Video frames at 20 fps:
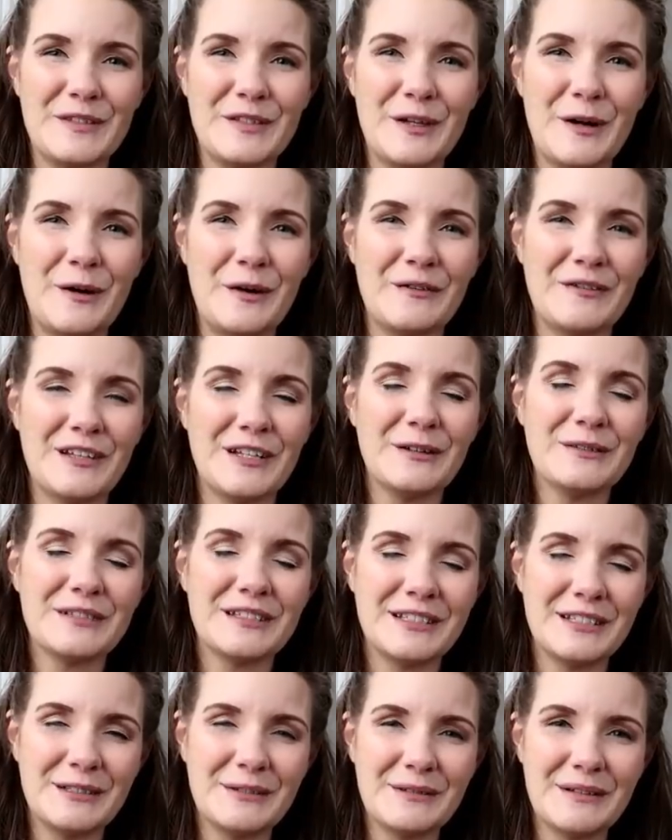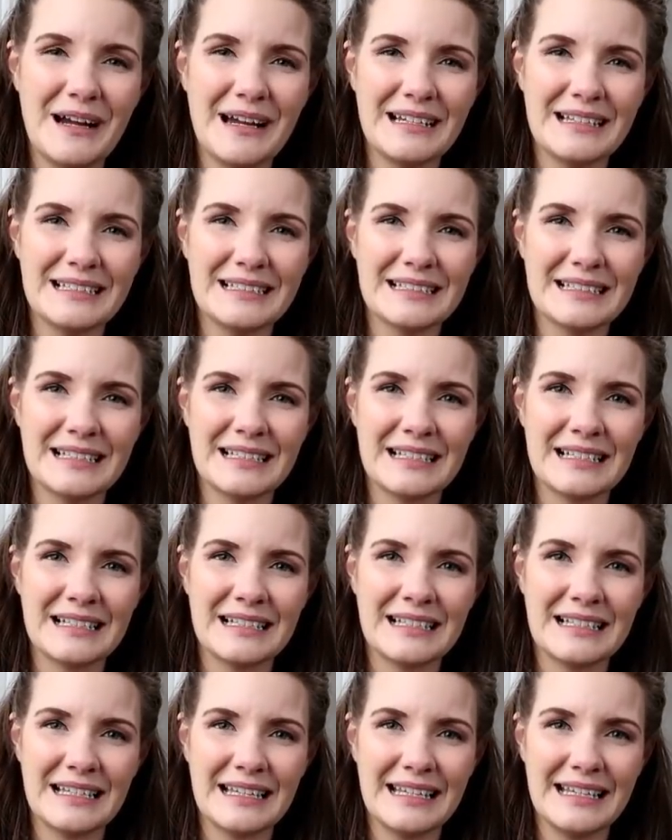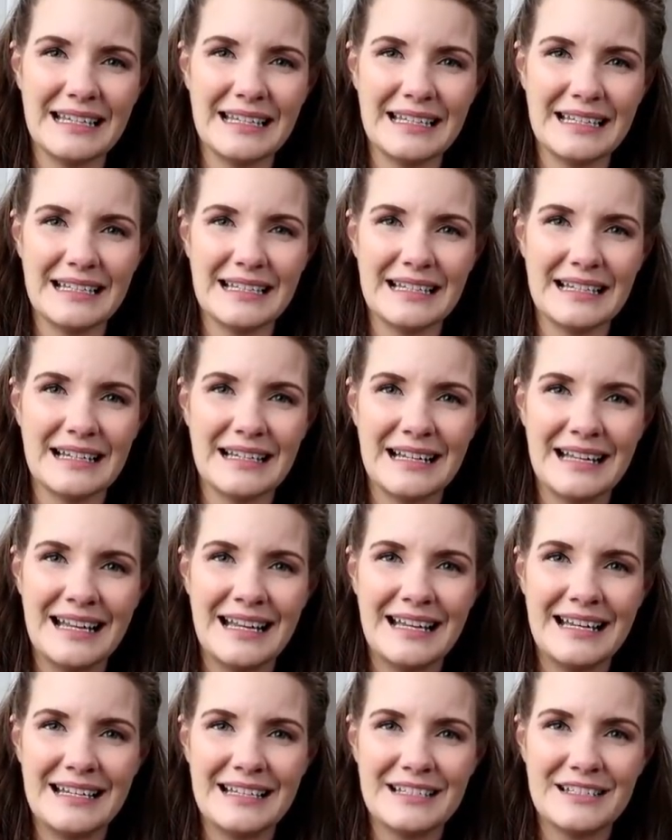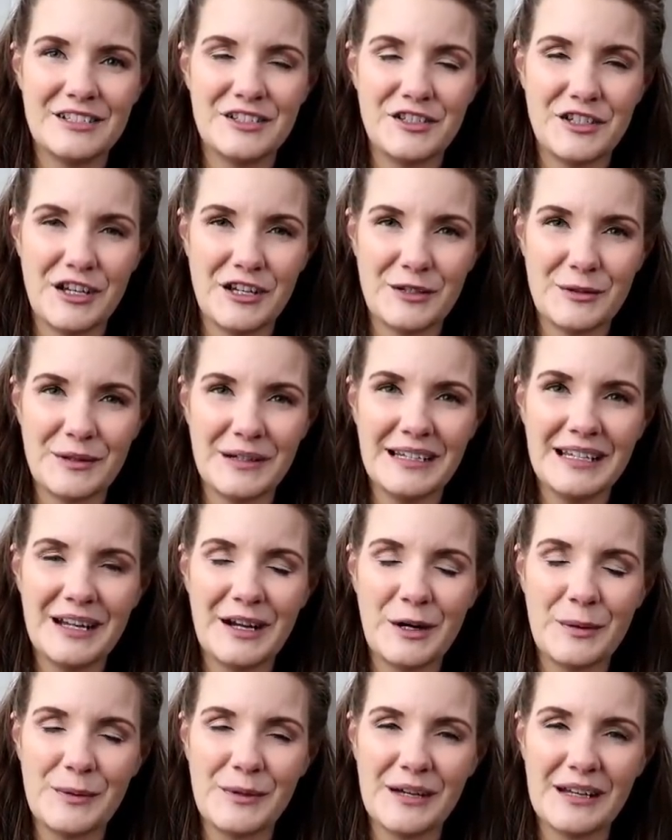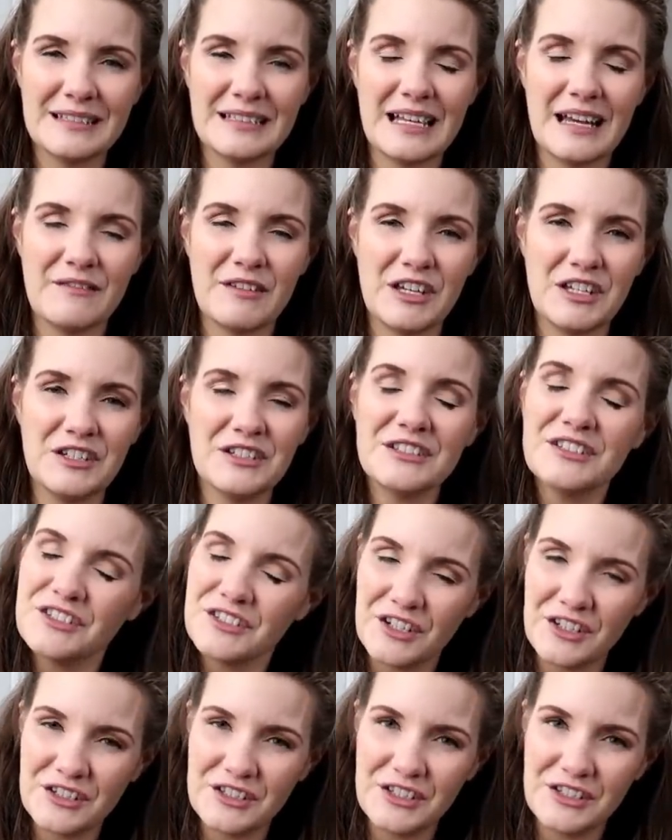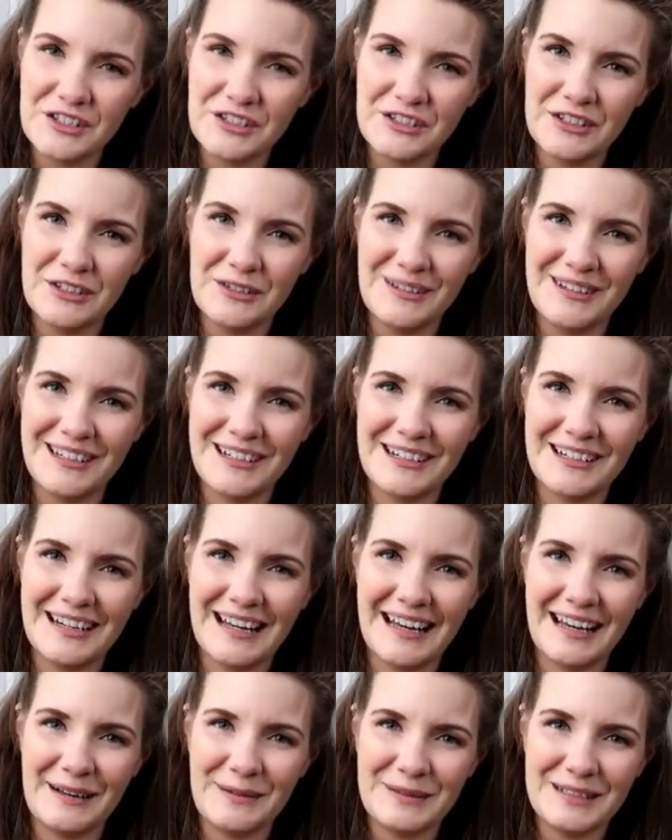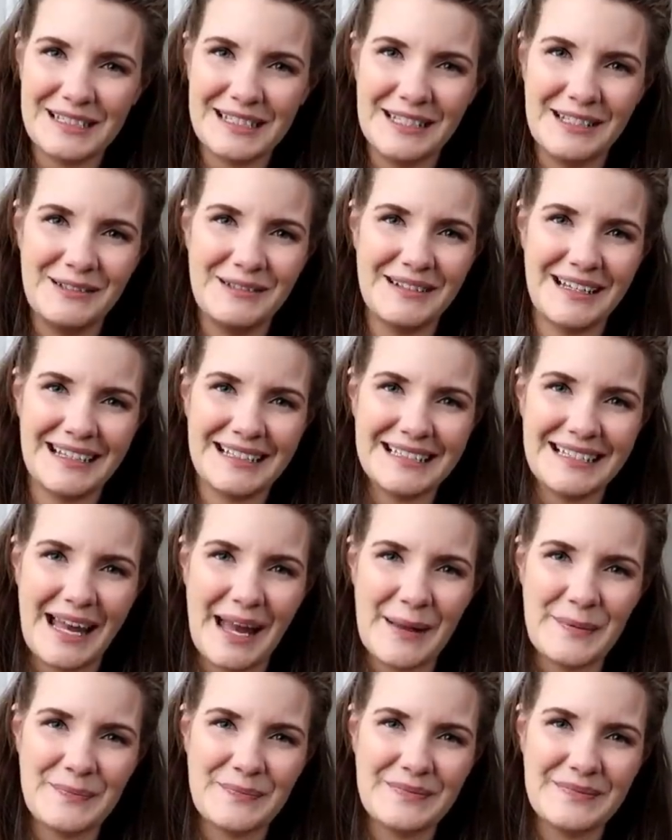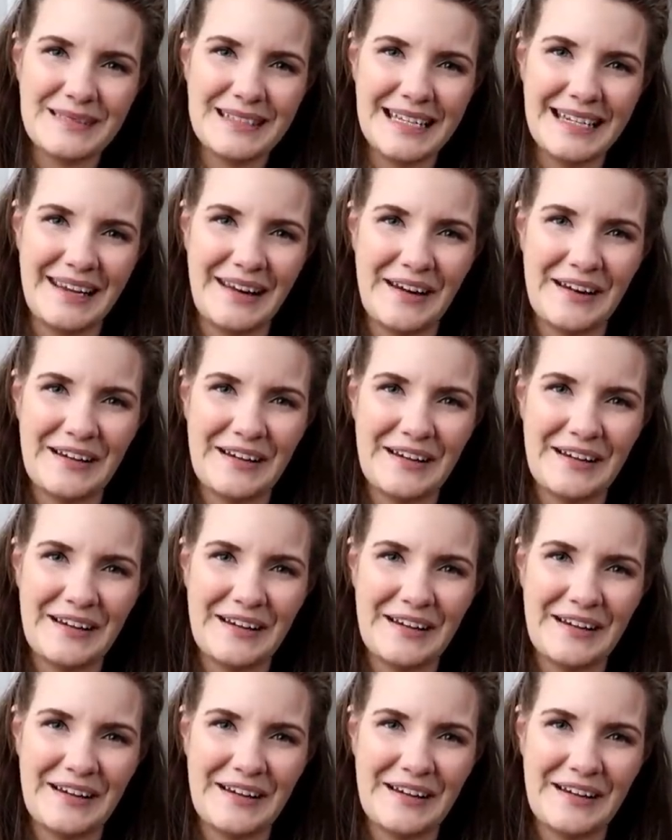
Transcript: So if I don't see you guys in January, I hope you guys have a good start to your new year, and I will see you next time. Take